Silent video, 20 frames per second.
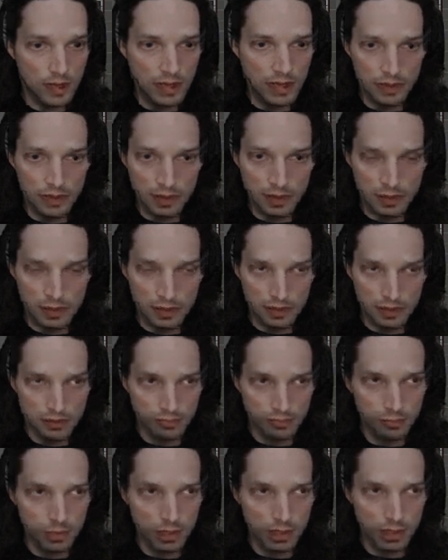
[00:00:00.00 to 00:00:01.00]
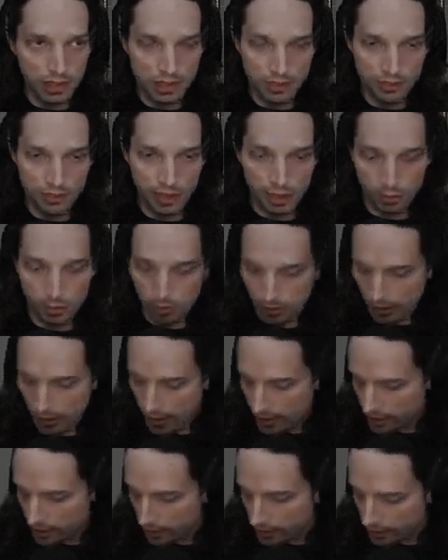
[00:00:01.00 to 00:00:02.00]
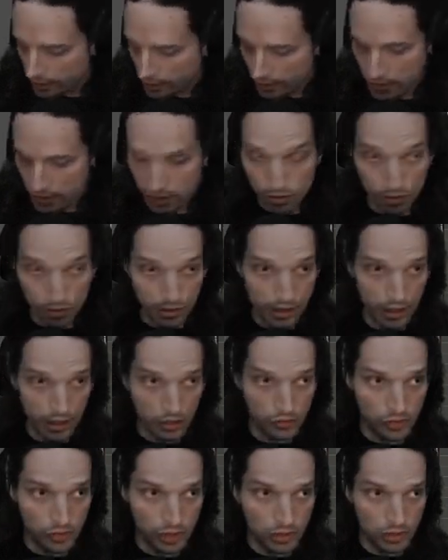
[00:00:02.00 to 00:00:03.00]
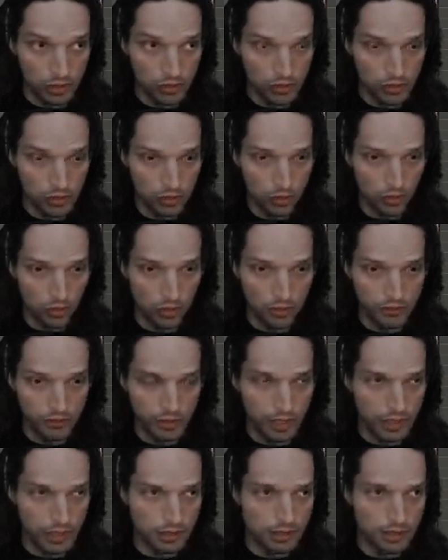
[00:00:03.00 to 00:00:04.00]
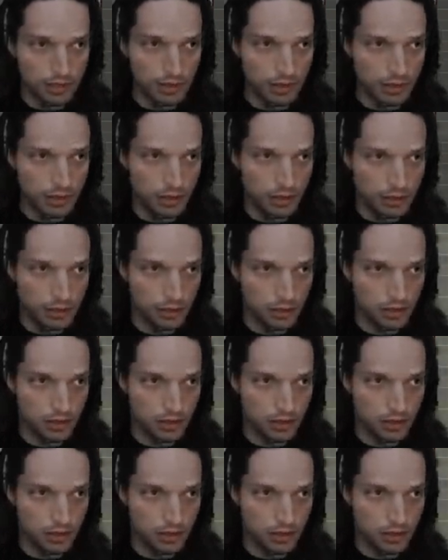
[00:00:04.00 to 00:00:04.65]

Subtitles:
And this plugin's available as either an LV2 or a VST.